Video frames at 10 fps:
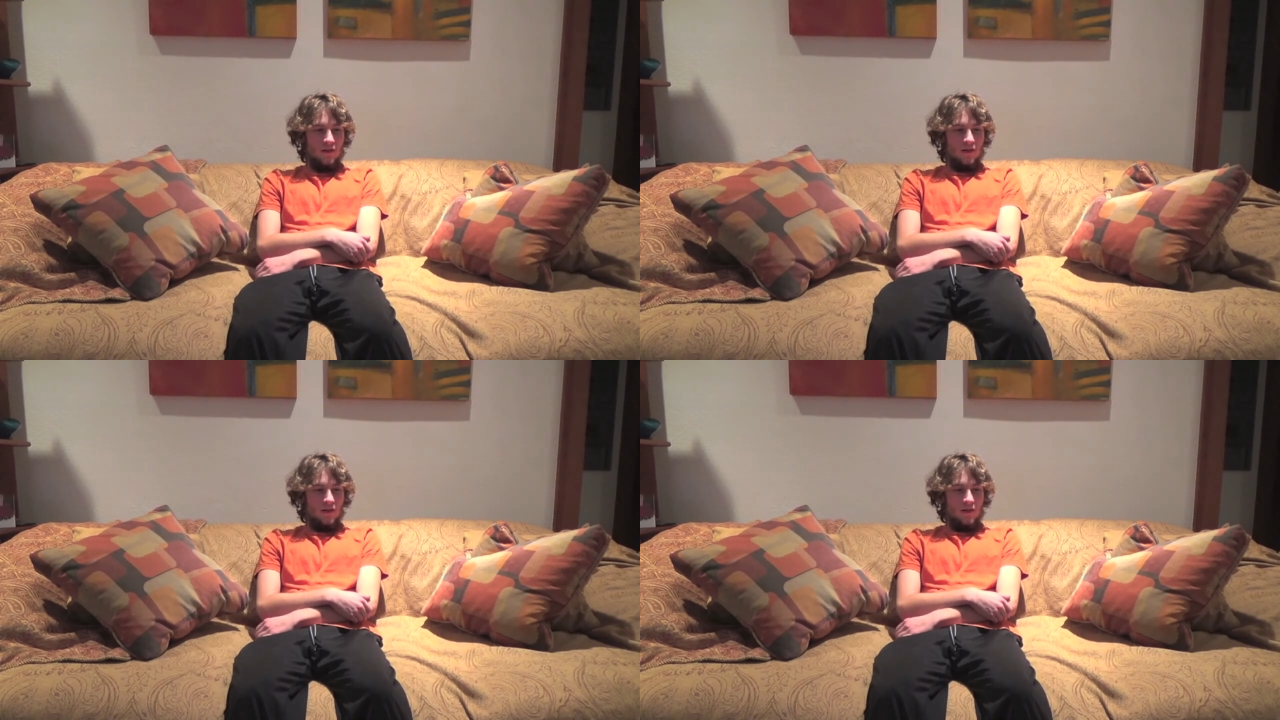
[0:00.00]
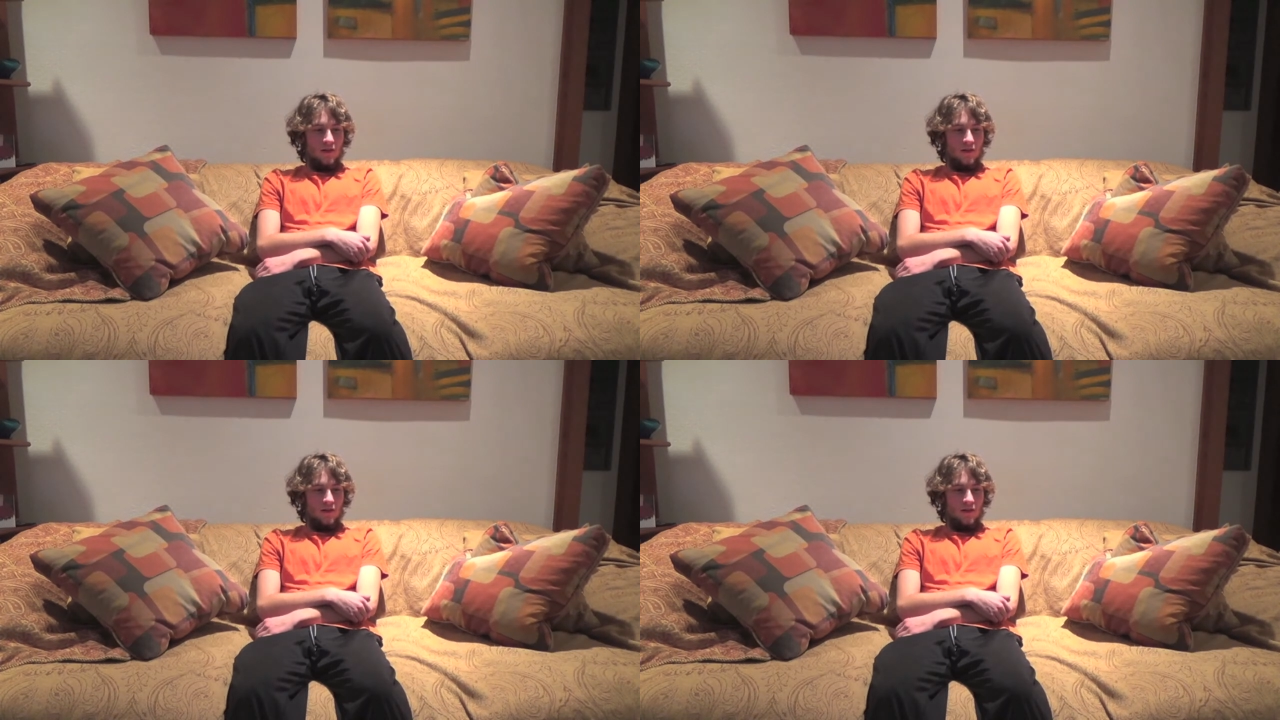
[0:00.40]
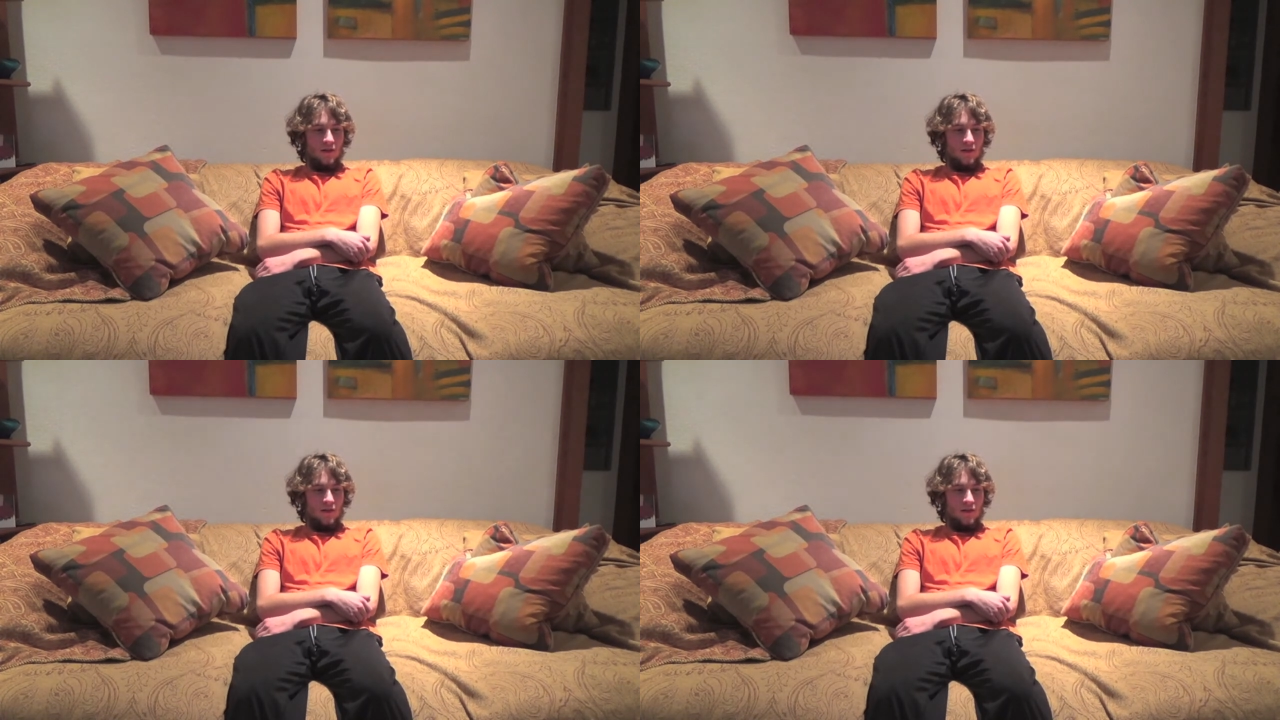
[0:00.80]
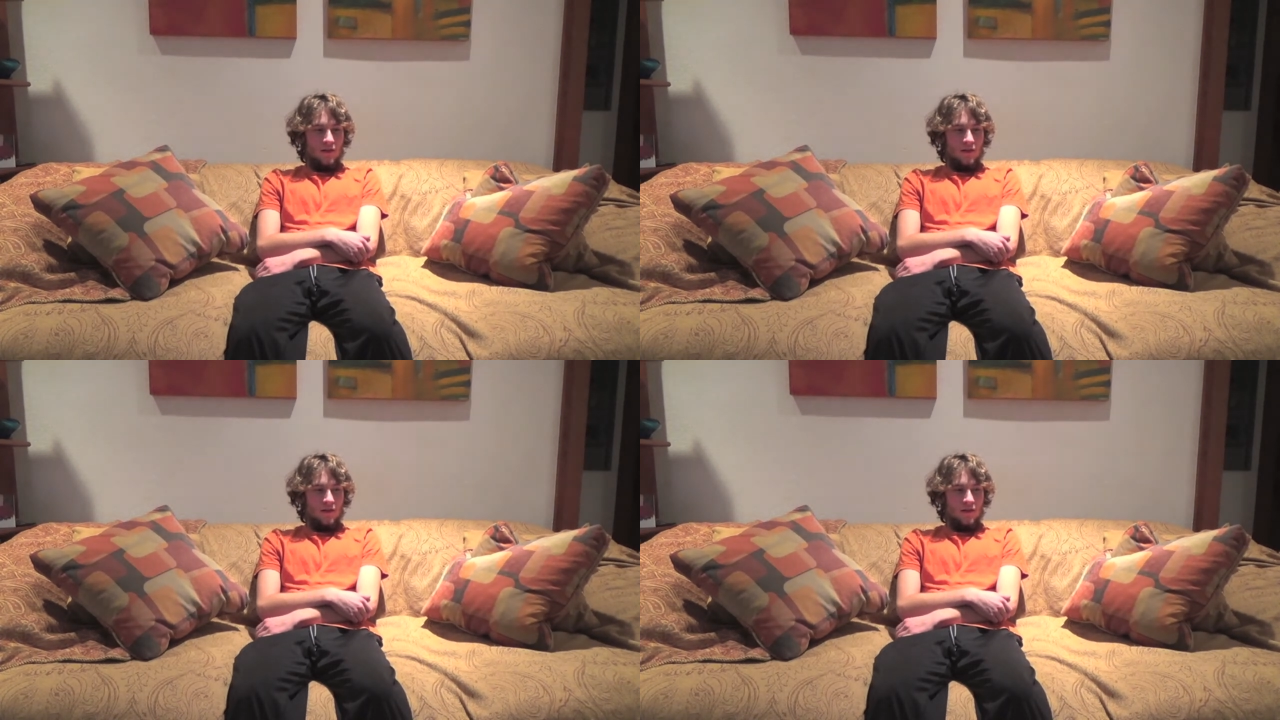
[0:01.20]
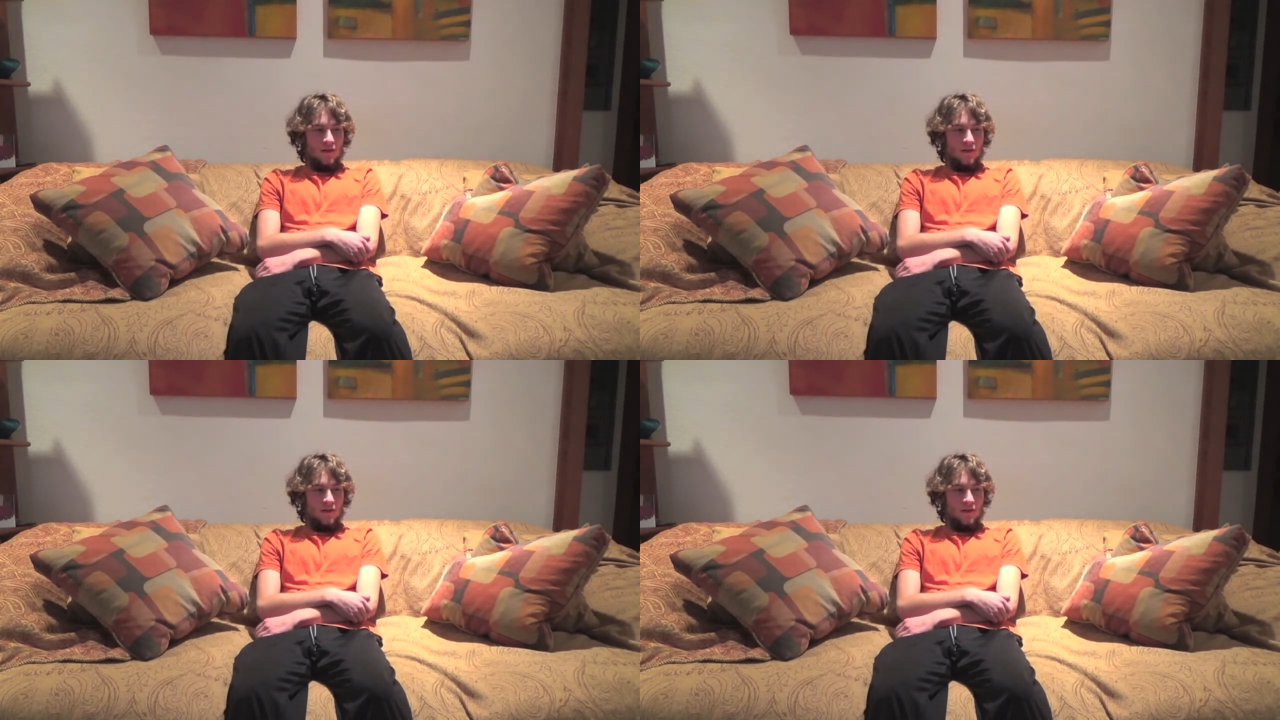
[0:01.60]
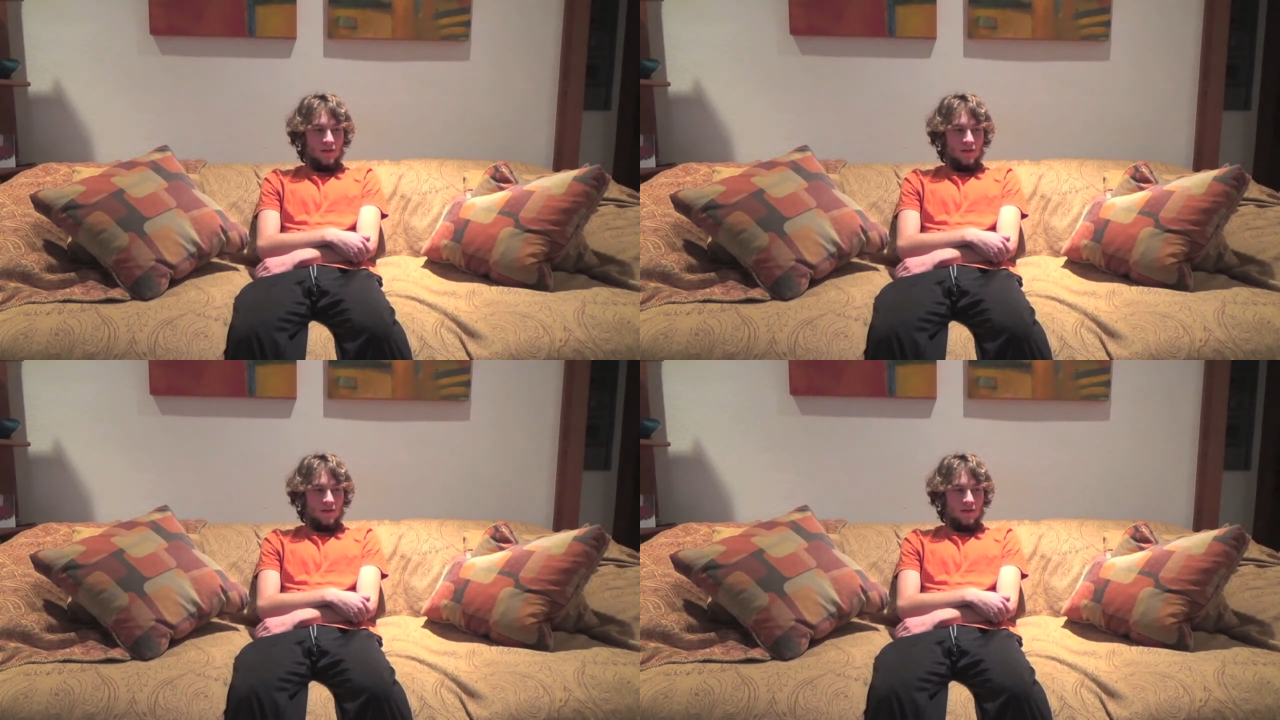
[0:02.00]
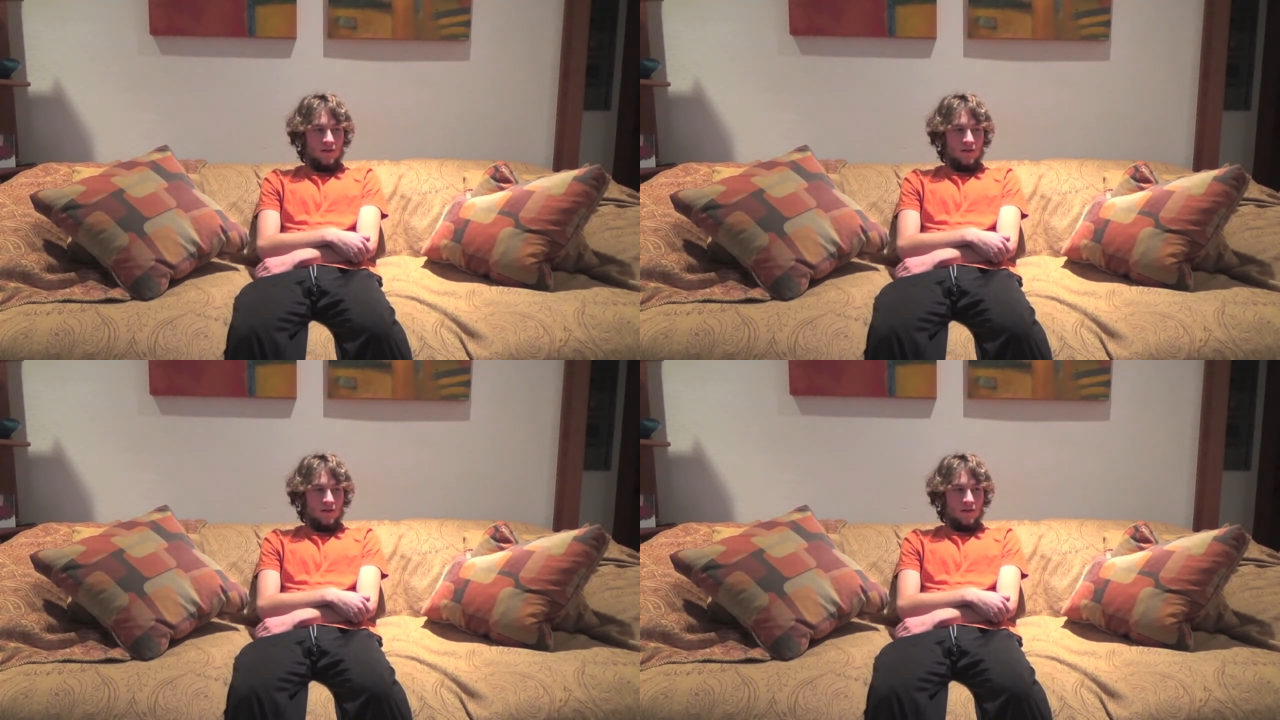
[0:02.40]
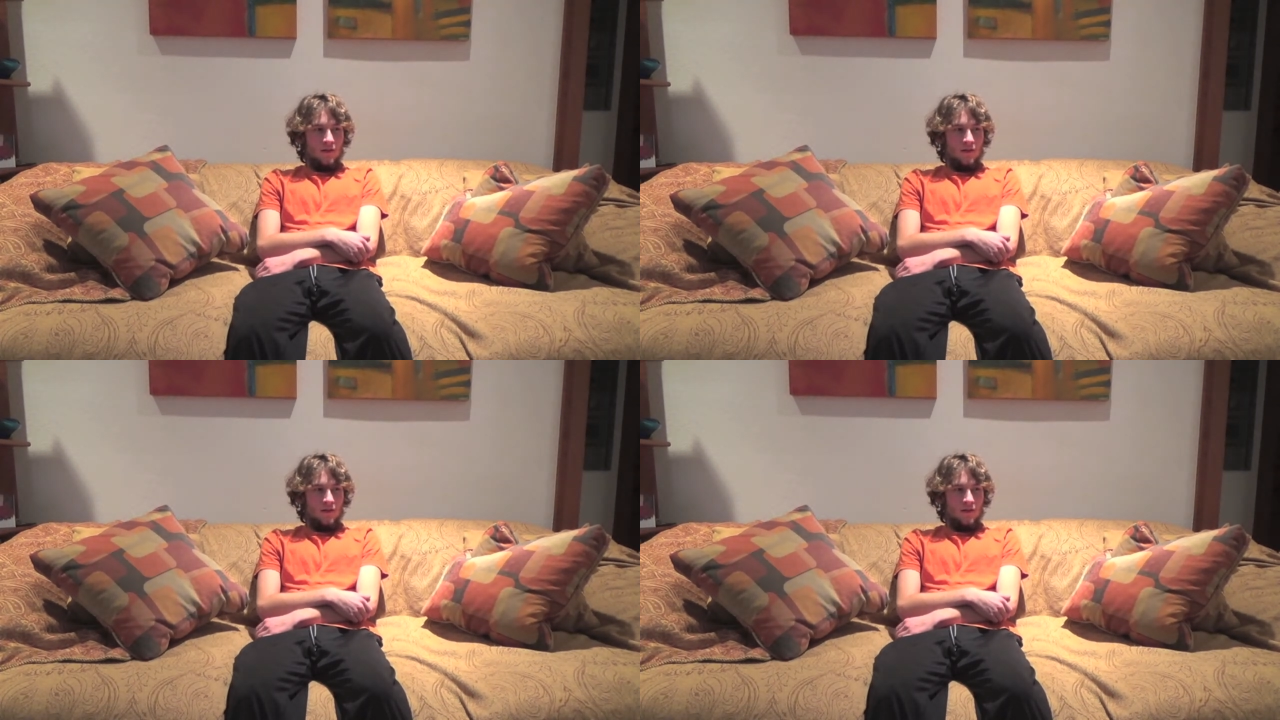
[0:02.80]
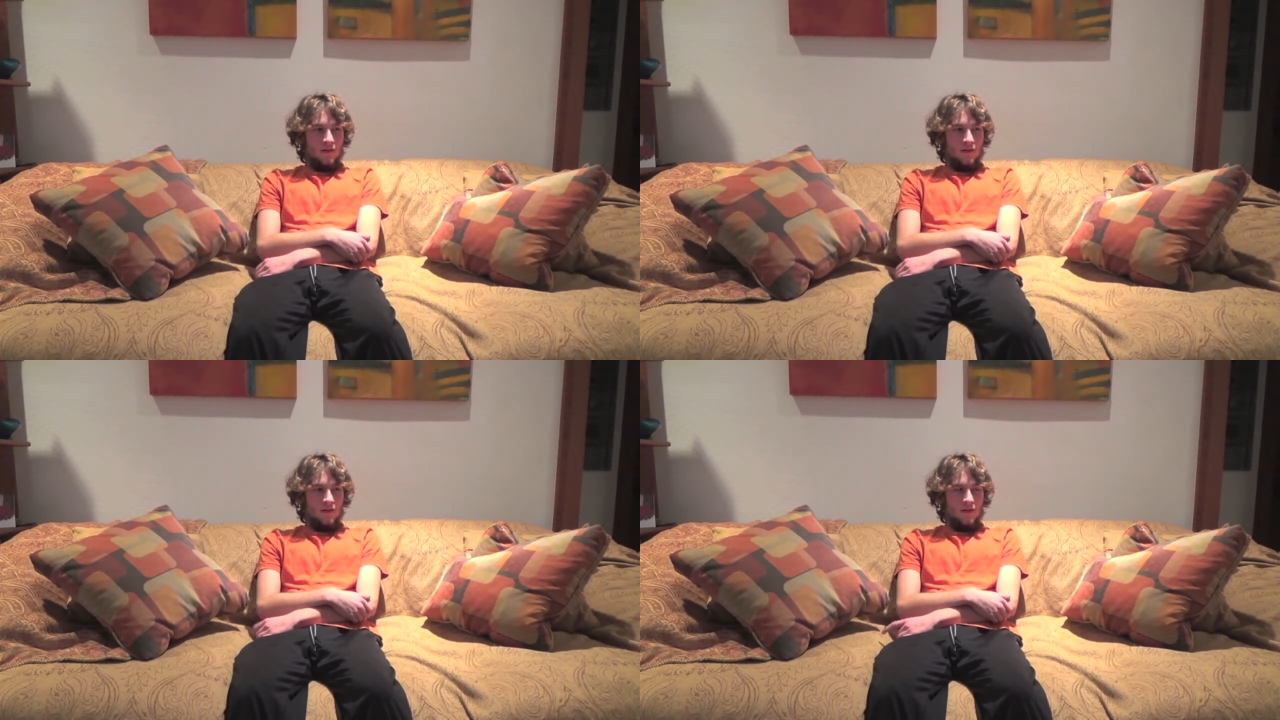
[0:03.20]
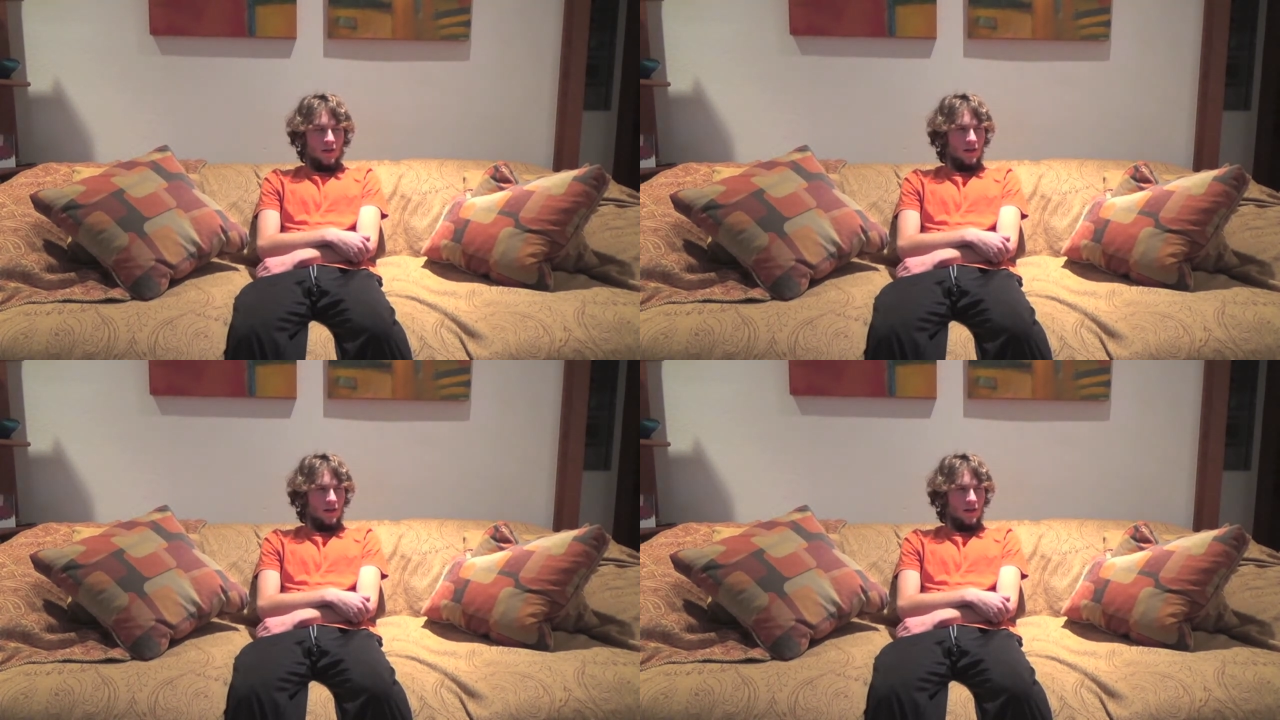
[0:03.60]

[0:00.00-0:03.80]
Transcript: (no one is talking)